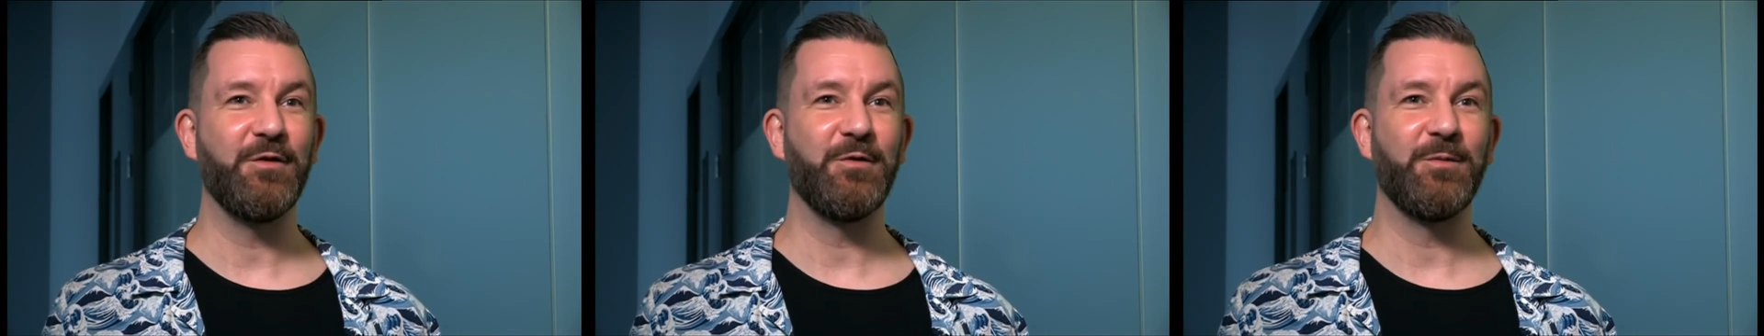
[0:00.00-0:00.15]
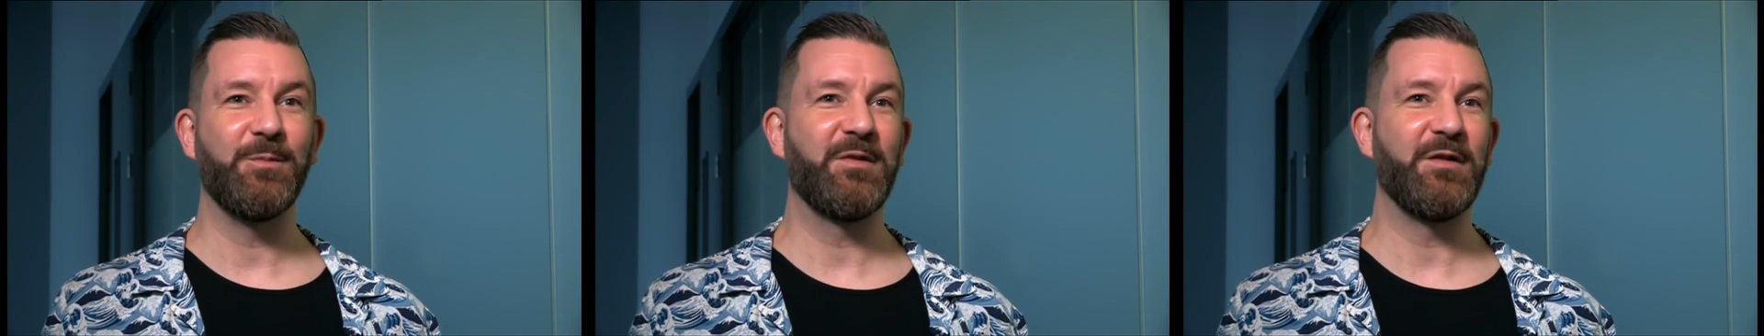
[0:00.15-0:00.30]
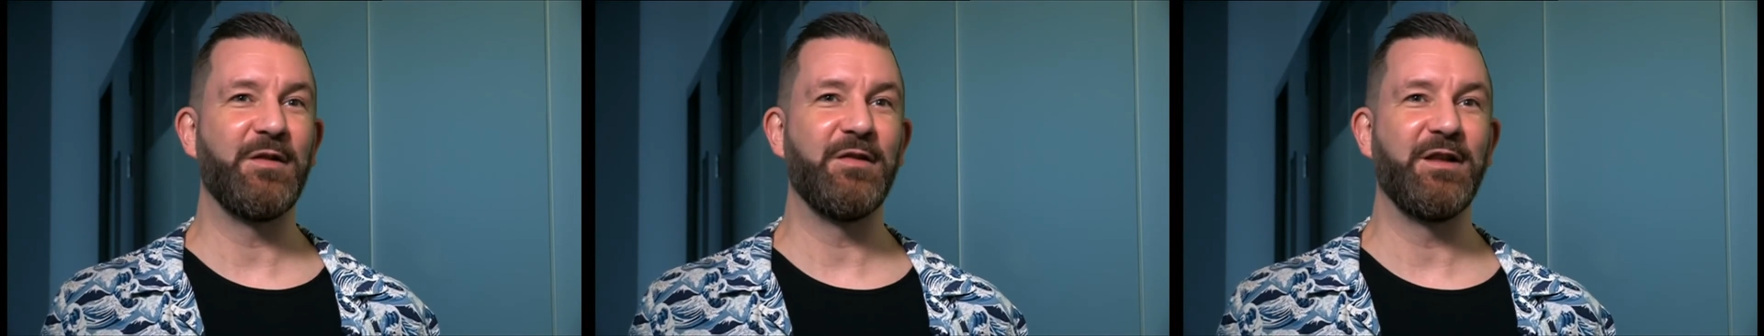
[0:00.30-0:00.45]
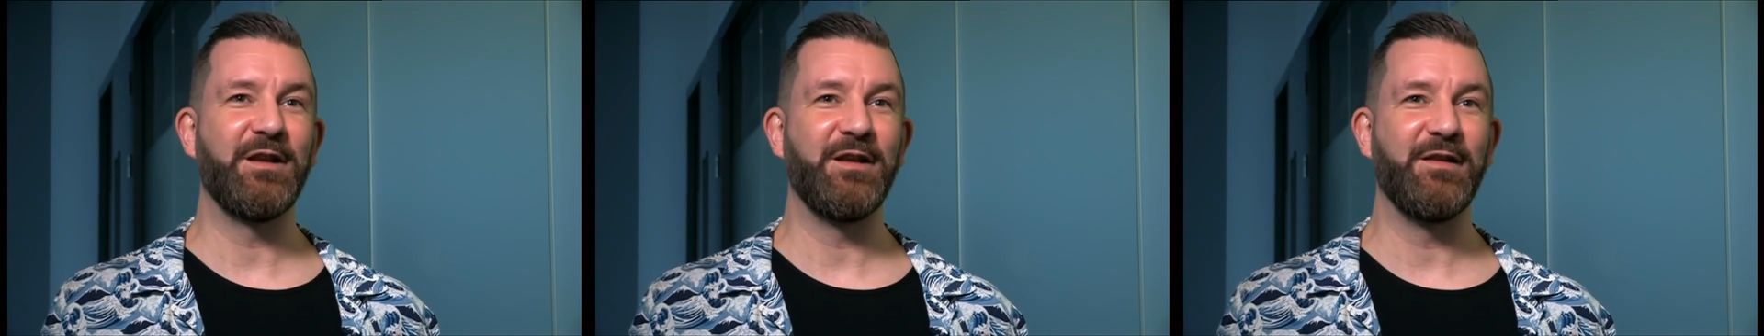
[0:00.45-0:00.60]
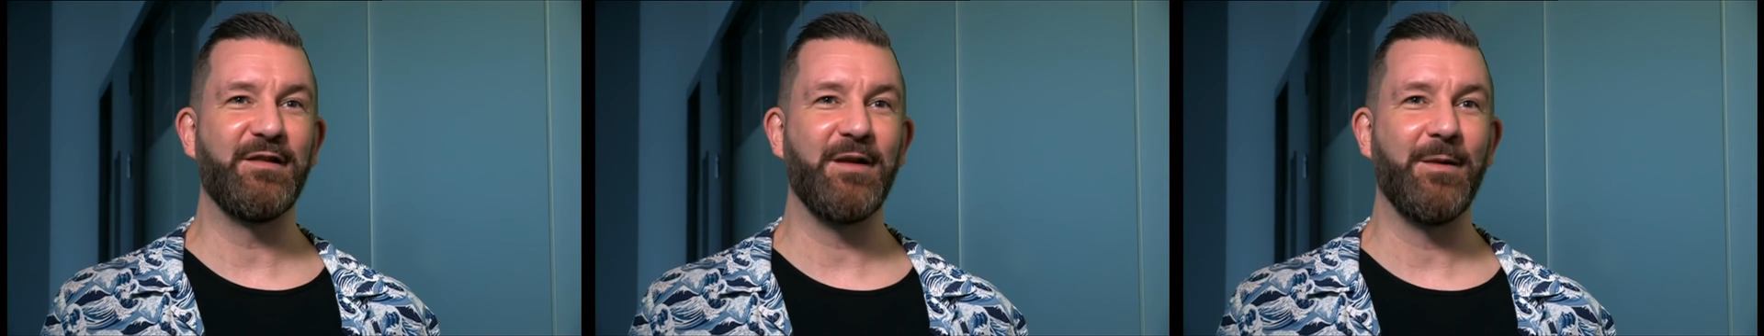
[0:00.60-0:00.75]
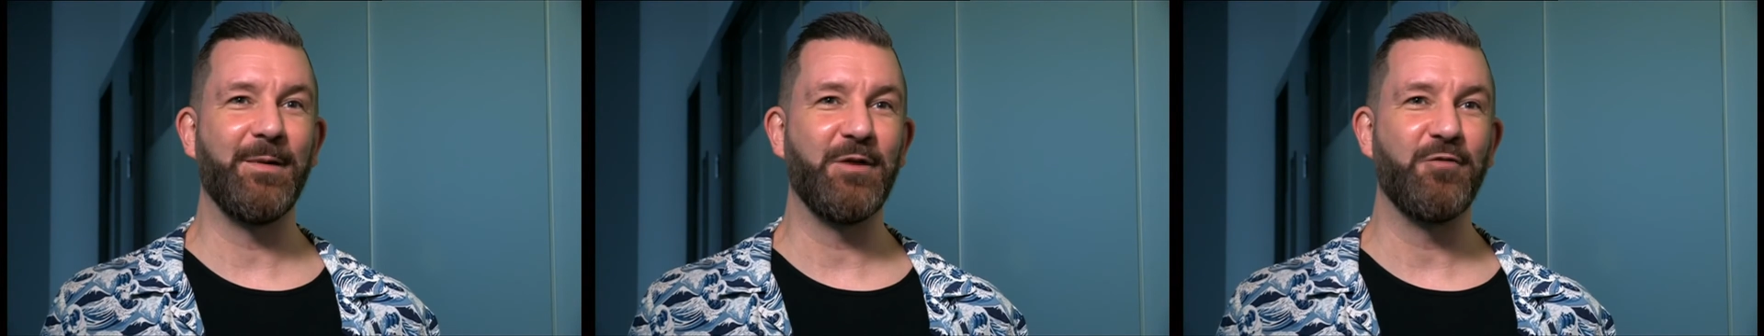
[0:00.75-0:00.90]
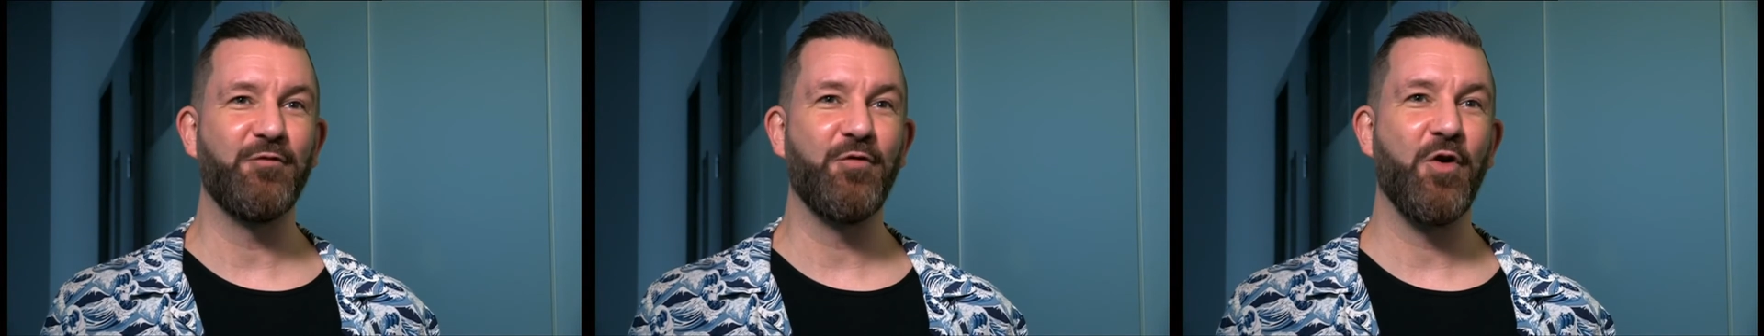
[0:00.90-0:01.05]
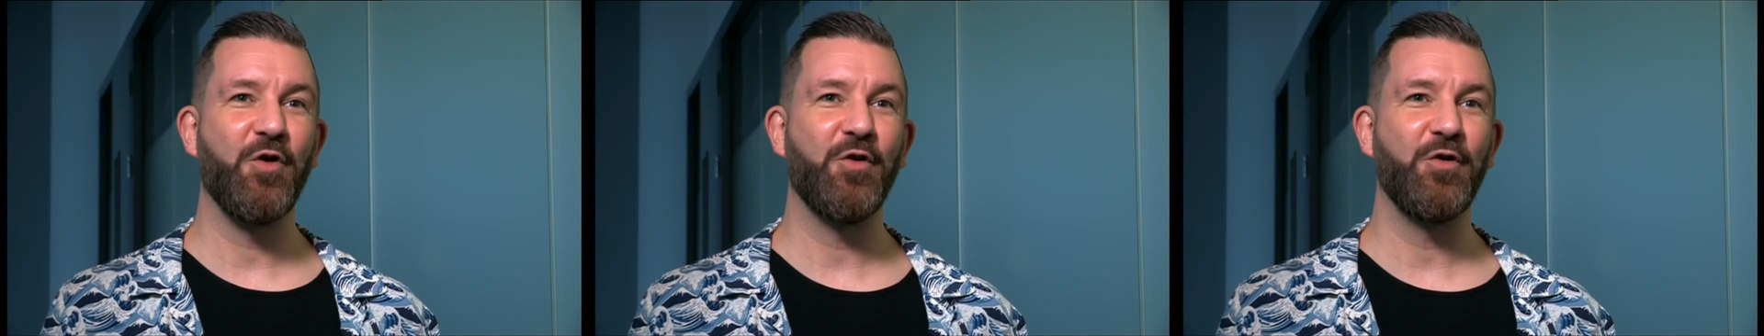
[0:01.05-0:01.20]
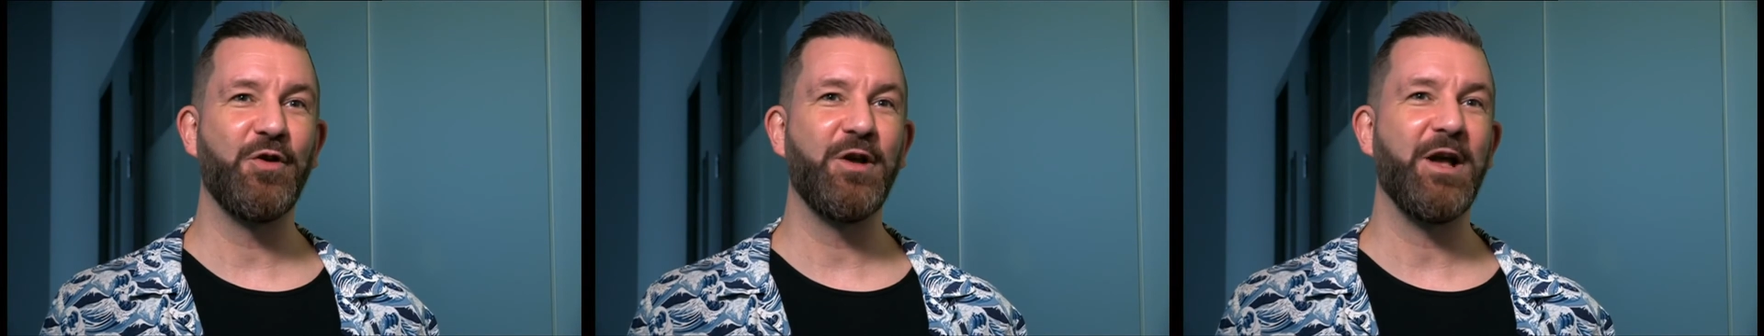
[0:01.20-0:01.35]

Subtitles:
something is going wrong,